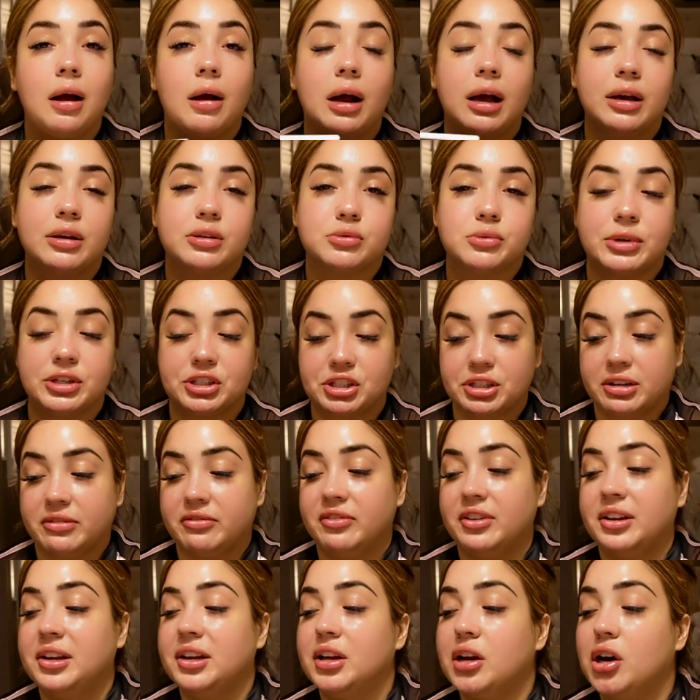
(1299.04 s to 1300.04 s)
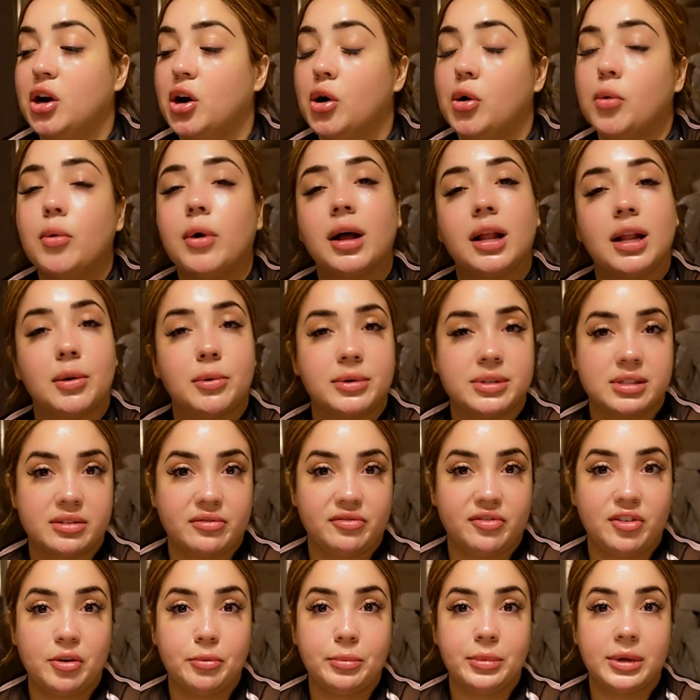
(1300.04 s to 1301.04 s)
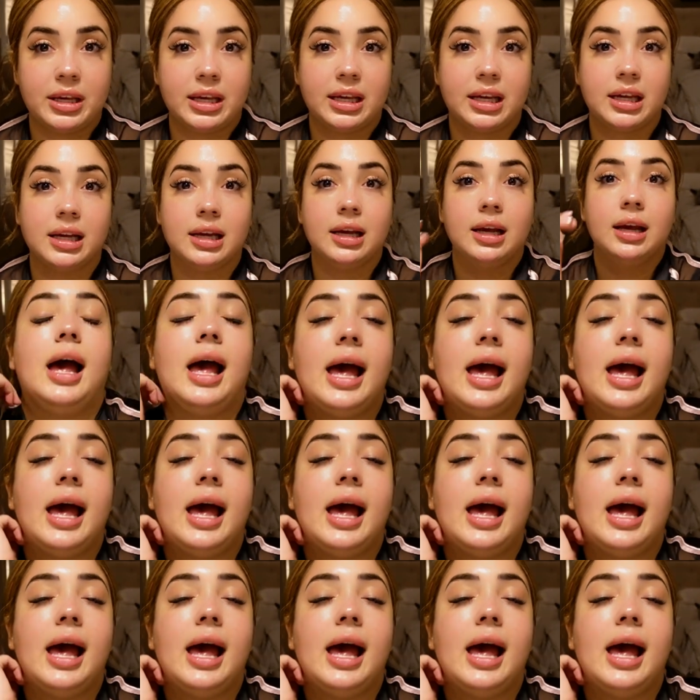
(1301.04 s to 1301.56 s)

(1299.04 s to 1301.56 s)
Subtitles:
I was watching a video while I wasn't filming.